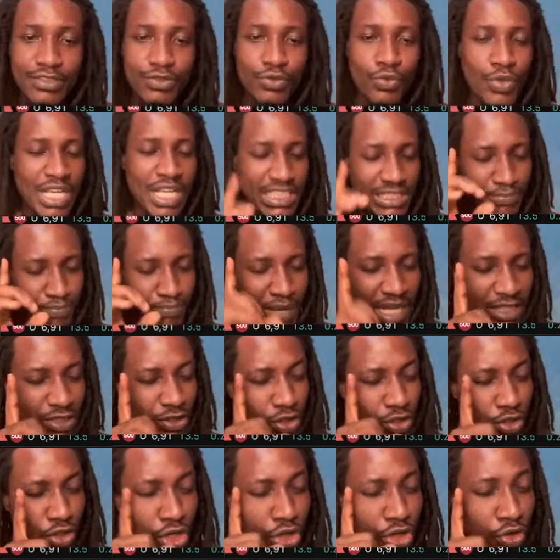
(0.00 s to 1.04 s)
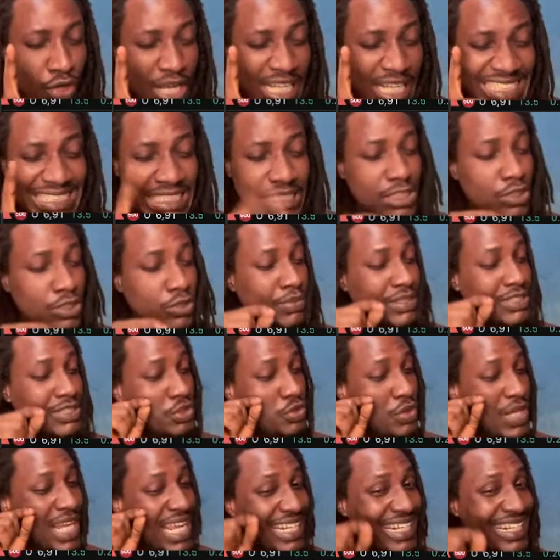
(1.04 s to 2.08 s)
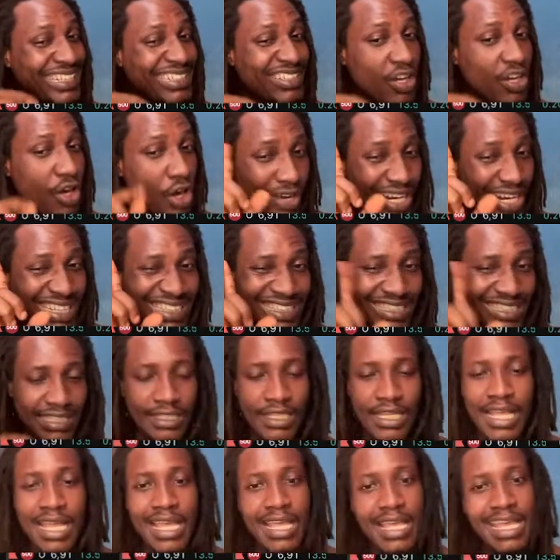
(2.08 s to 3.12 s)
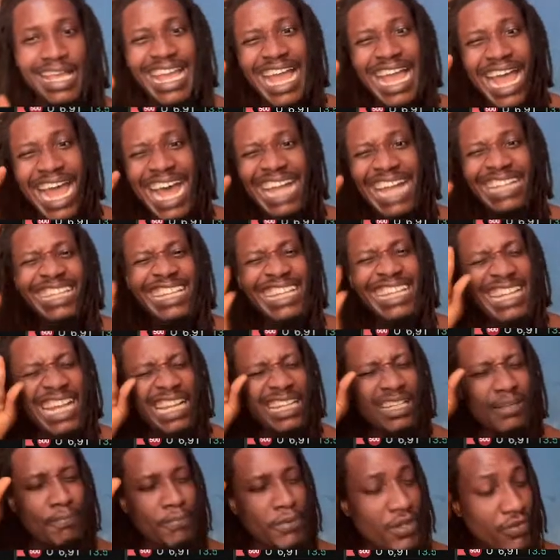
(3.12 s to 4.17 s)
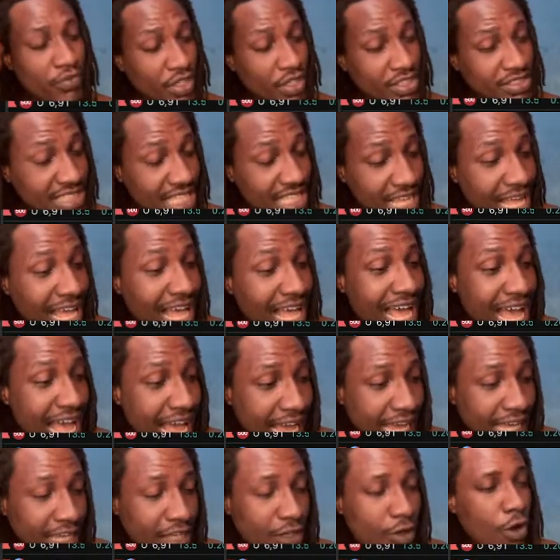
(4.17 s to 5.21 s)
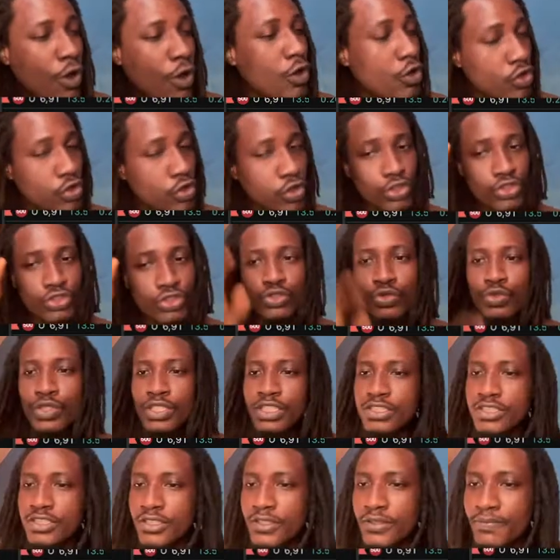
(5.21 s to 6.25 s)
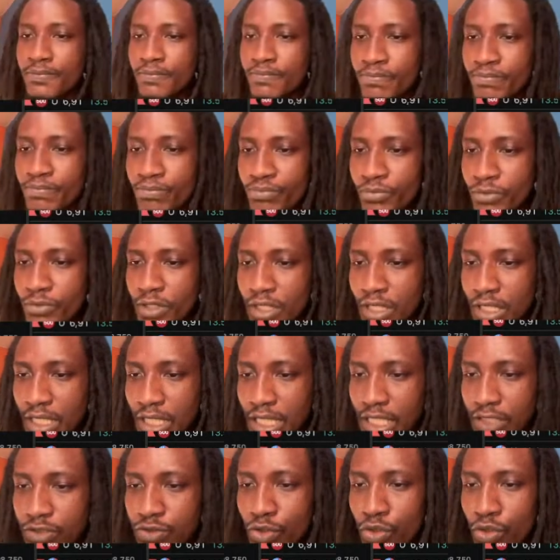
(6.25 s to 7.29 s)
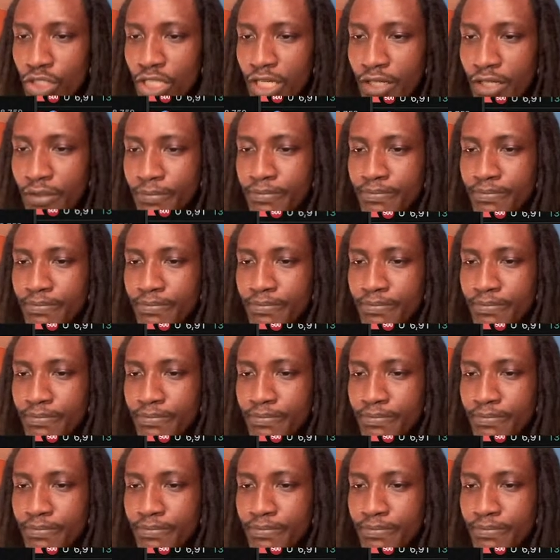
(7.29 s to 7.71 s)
we expect the Euro USD to be trading currently at either the previous day high or close to it. Let's go there.